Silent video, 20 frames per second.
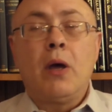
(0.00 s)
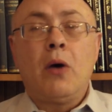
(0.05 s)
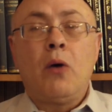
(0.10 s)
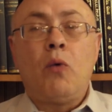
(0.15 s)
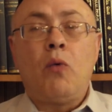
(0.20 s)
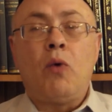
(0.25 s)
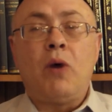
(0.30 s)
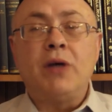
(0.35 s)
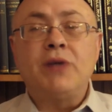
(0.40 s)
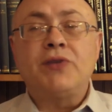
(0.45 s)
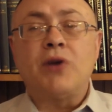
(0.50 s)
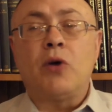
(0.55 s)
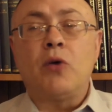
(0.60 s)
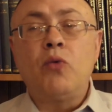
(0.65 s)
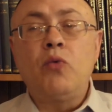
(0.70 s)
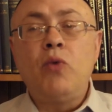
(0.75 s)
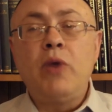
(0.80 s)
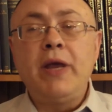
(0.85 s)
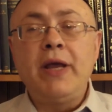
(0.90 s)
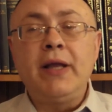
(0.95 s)
was a
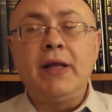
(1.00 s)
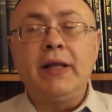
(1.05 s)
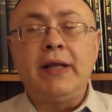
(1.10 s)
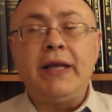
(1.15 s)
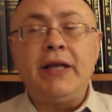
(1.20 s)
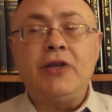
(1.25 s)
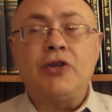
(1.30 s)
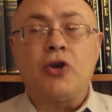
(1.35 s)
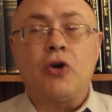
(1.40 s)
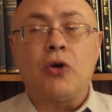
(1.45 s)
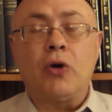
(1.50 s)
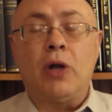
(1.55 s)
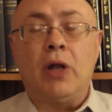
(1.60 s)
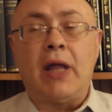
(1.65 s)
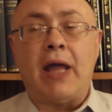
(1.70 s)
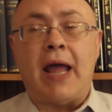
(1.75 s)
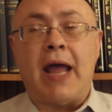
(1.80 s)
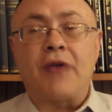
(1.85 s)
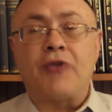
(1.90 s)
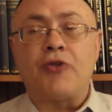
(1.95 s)
real eternal
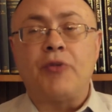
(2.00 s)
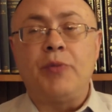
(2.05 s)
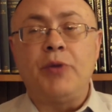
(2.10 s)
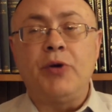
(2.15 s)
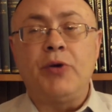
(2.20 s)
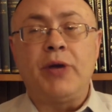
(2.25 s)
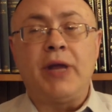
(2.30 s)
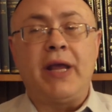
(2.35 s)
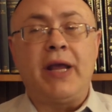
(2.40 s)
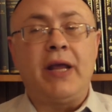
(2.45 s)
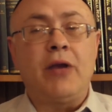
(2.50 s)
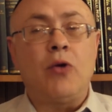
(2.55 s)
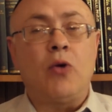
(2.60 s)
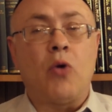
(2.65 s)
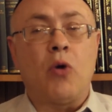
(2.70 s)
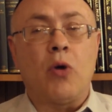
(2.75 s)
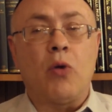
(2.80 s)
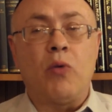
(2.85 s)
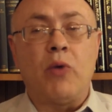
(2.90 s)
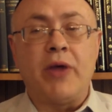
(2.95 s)
attribute in
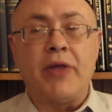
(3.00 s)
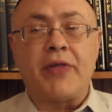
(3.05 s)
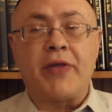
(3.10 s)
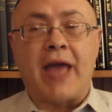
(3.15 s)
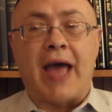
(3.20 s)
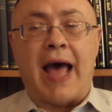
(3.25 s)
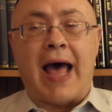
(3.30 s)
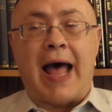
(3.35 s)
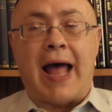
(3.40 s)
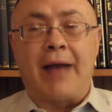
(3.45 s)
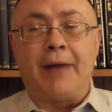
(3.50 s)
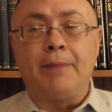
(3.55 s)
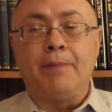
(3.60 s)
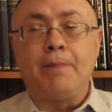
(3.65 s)
or with God.